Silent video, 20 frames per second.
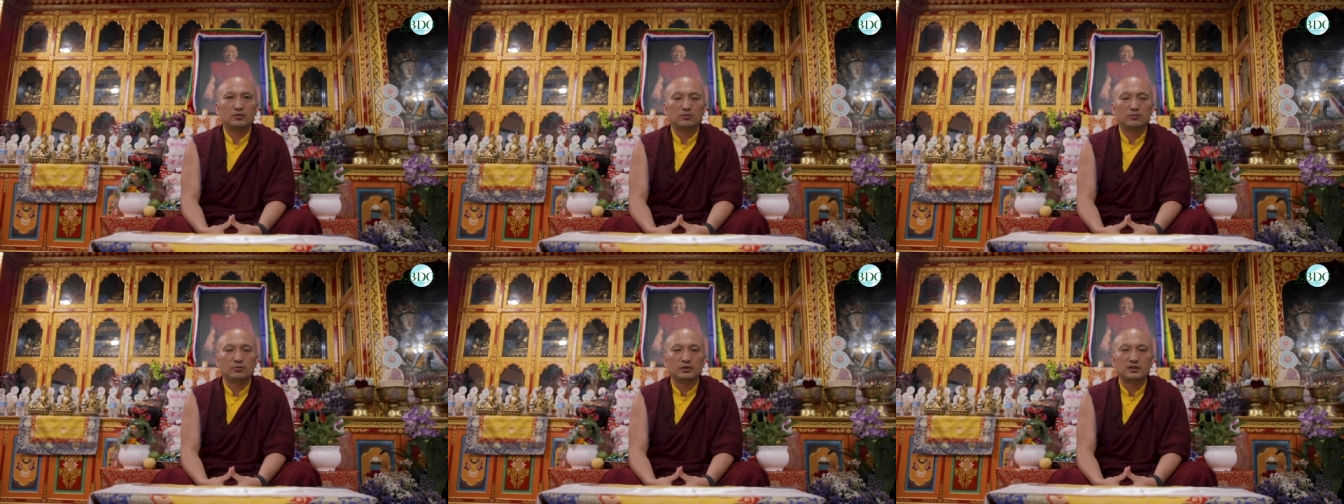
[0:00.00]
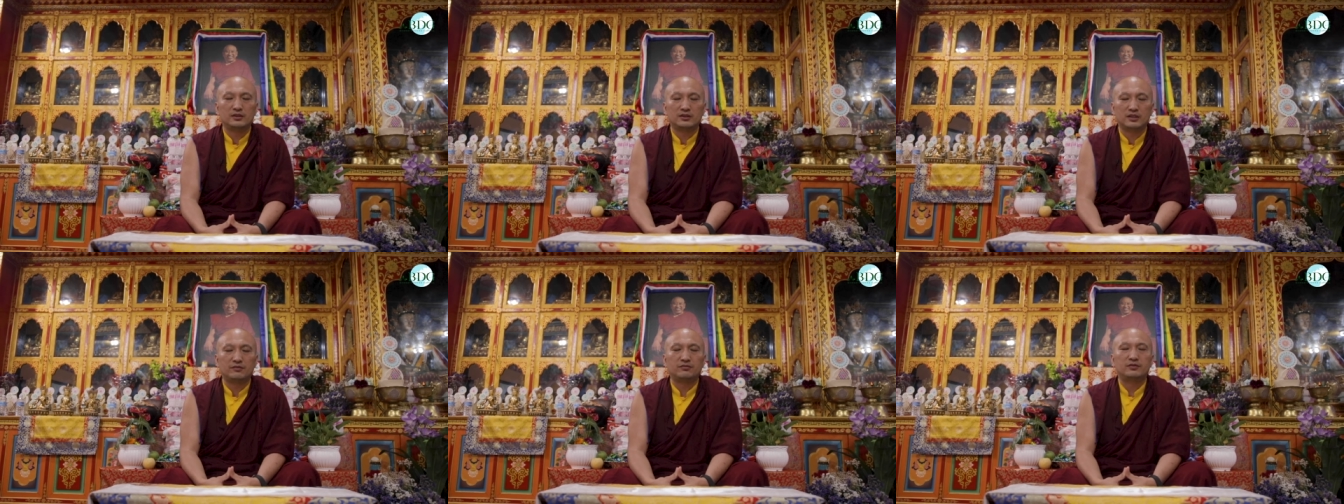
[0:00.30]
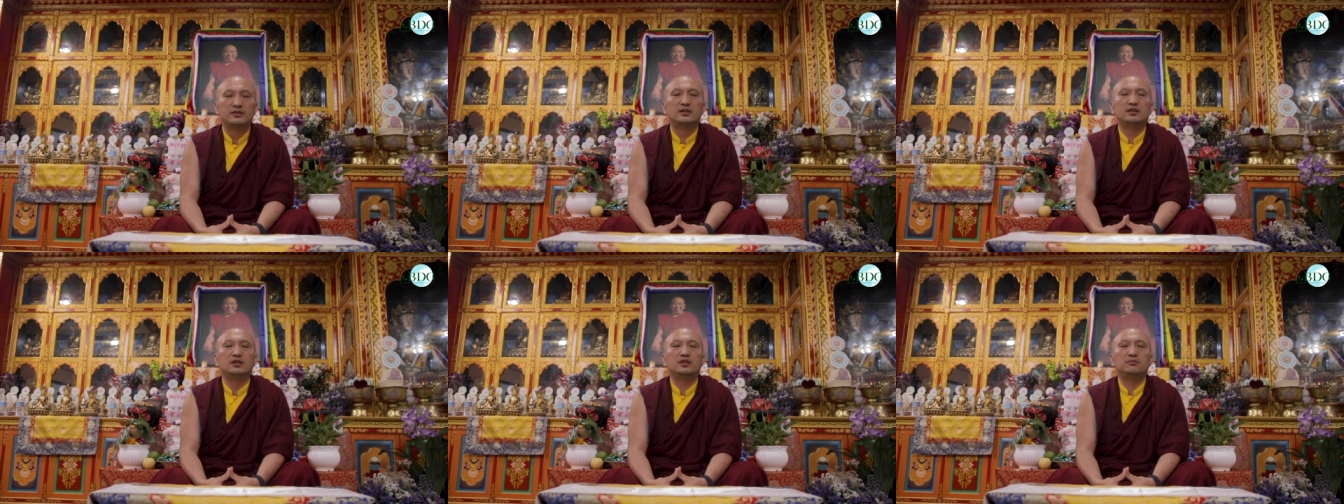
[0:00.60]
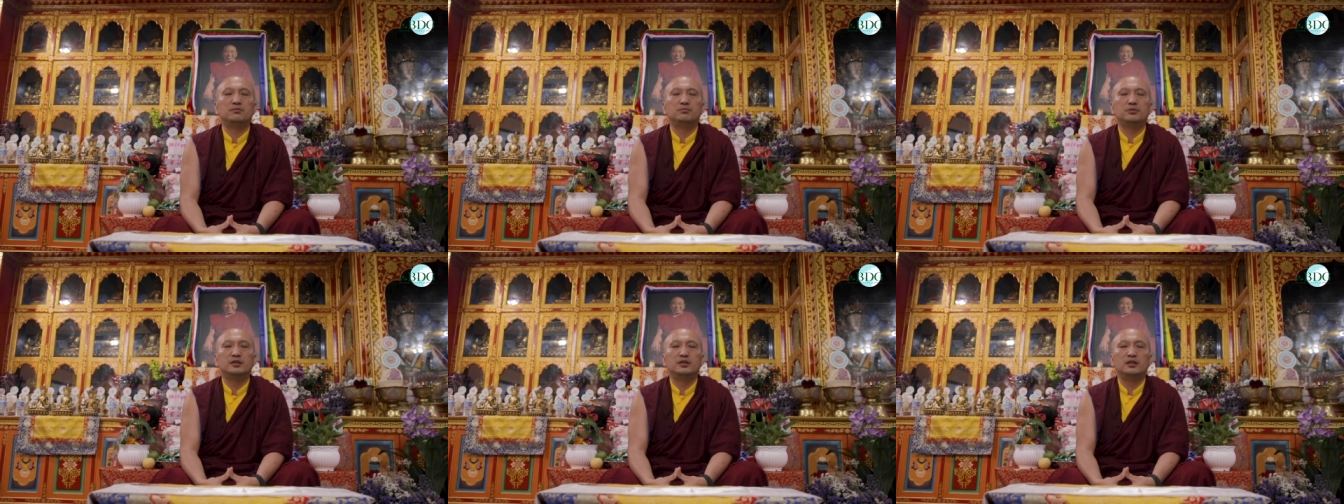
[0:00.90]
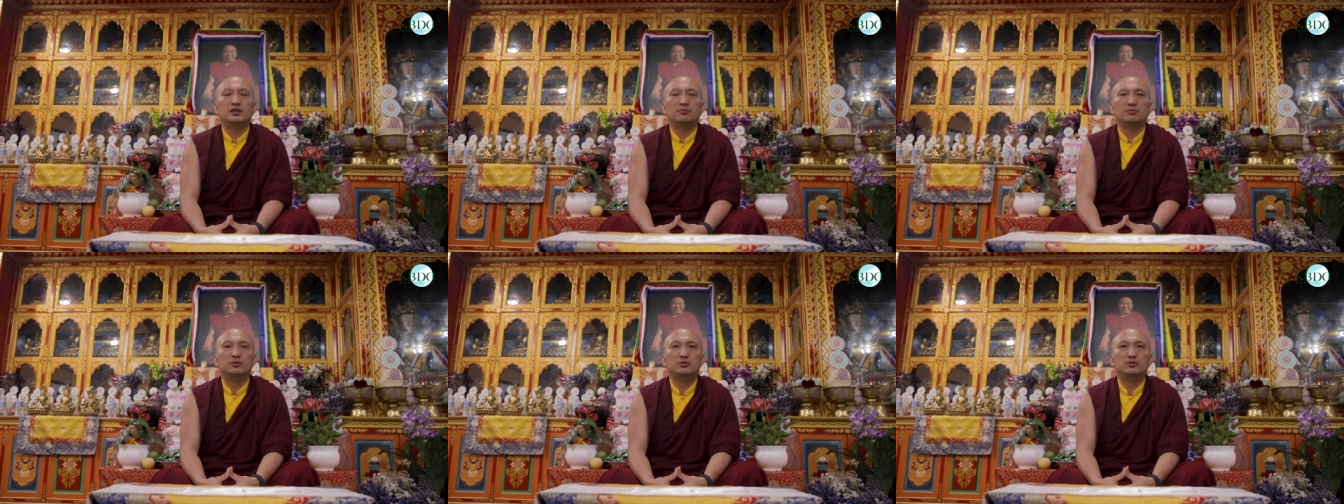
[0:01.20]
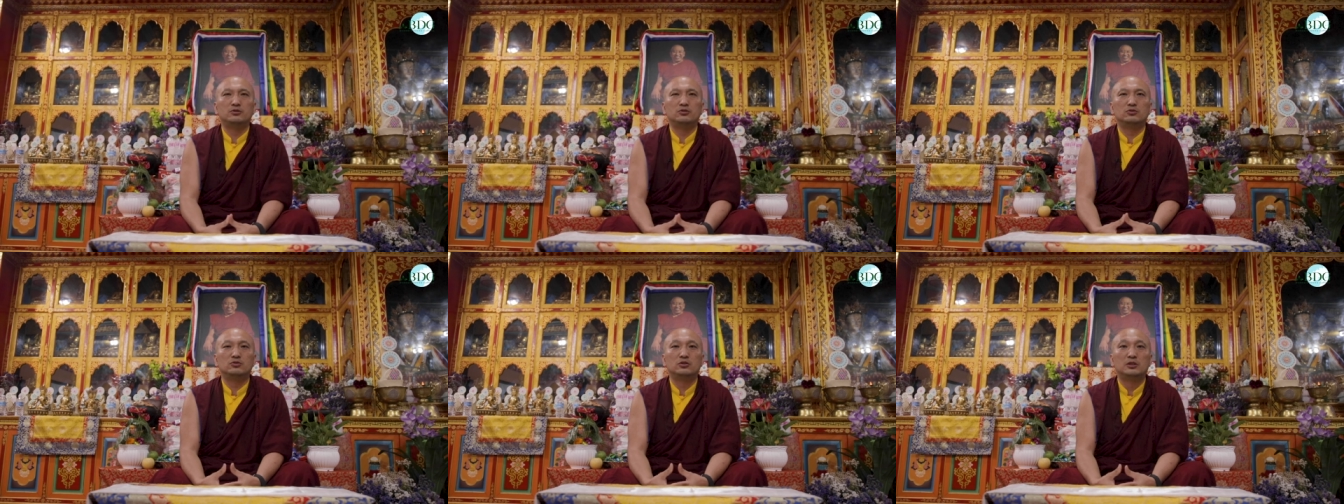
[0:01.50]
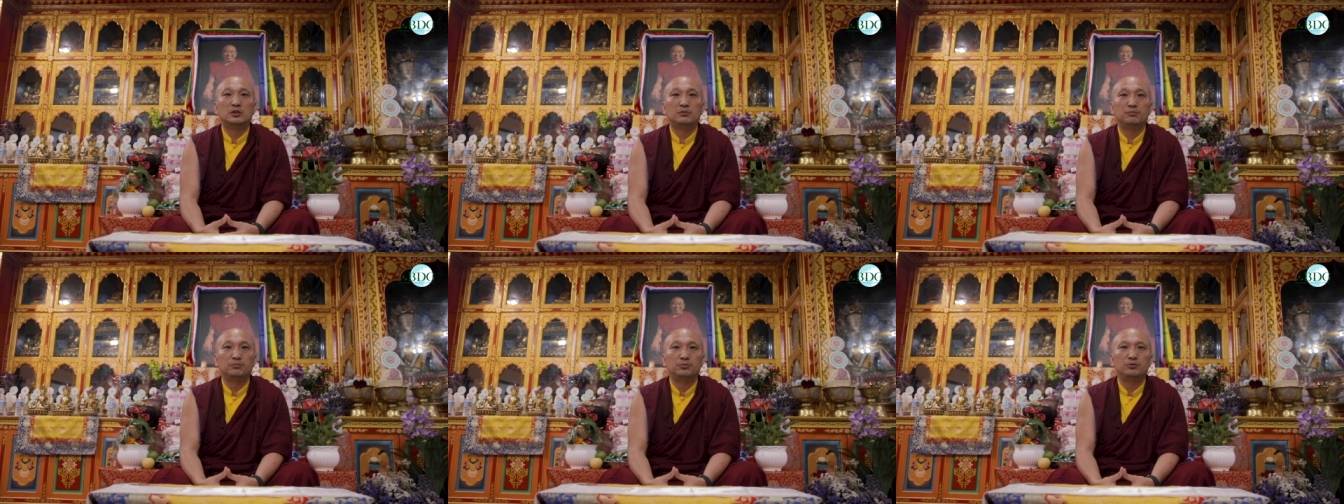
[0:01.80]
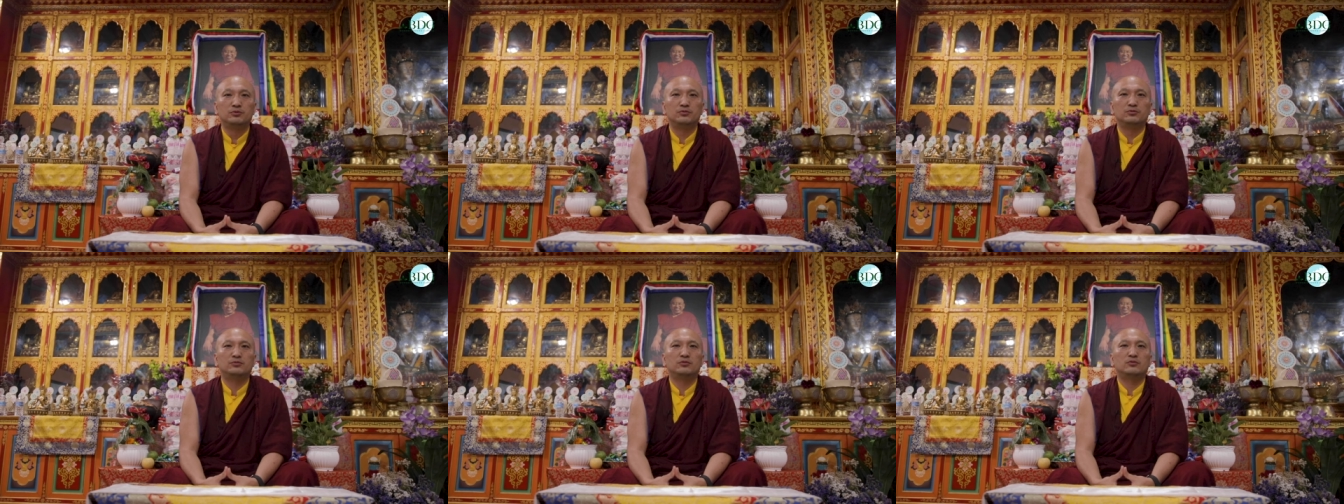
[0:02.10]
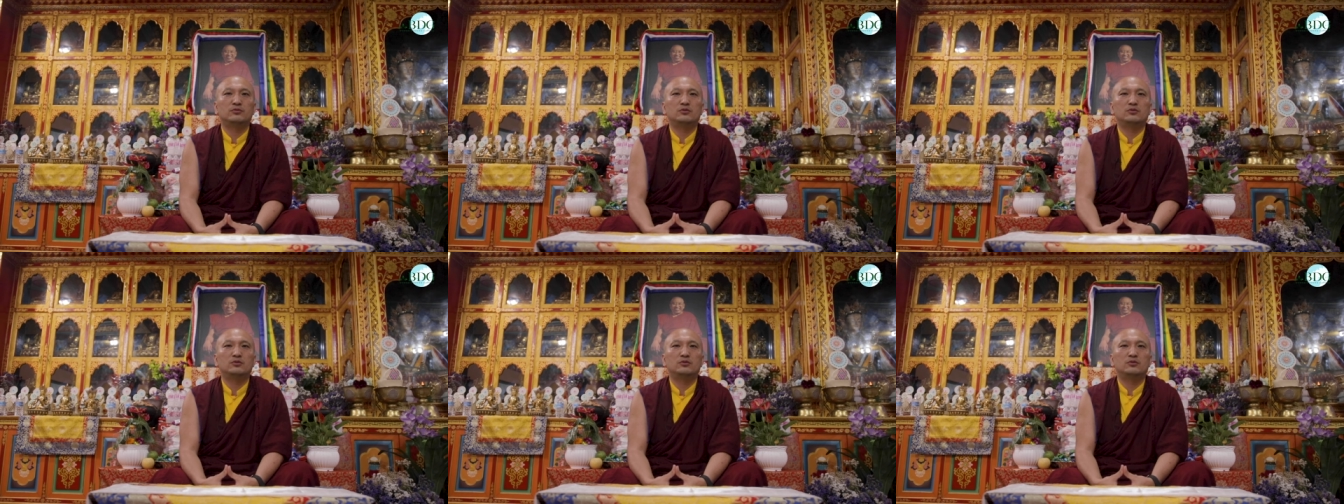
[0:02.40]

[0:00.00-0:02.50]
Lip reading: will definitely be able to improve